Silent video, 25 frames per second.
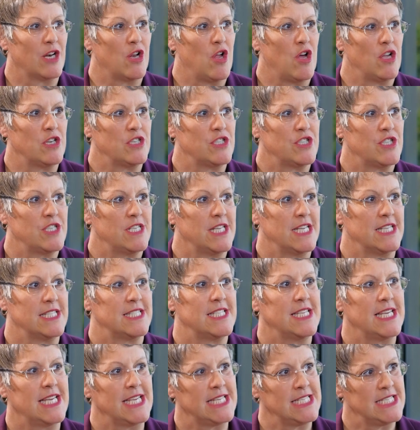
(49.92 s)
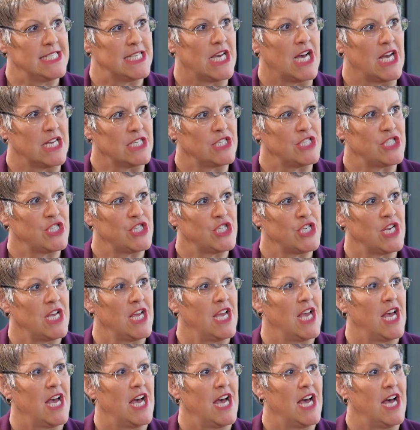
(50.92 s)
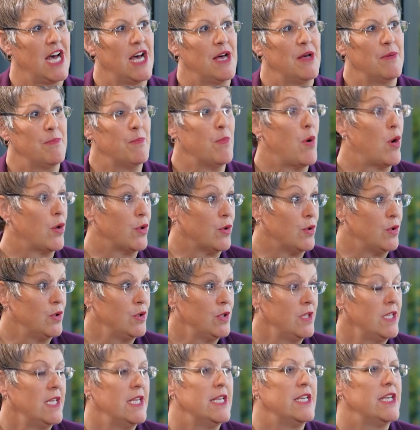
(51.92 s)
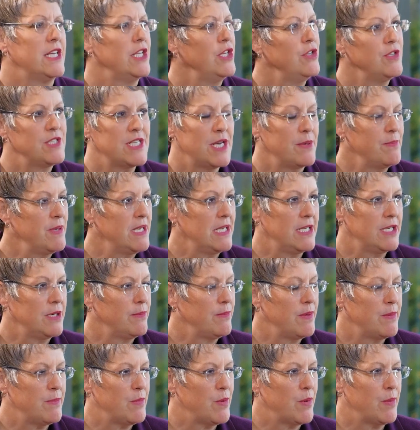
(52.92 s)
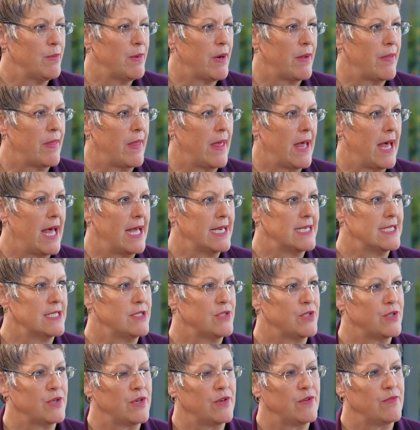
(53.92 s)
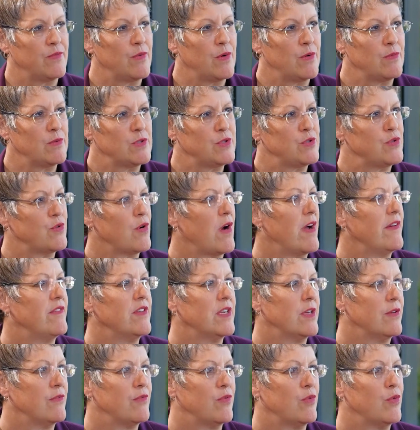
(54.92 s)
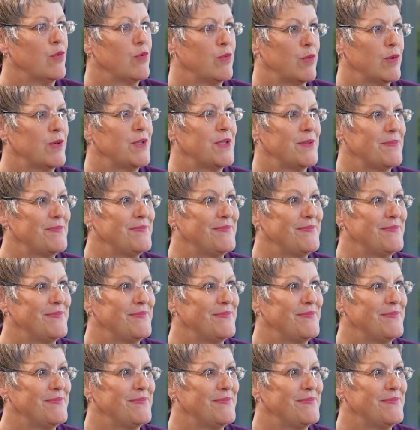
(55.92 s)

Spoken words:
launched its InTouch model. Can you tell me a little bit more about that and sort of what was driving it forward?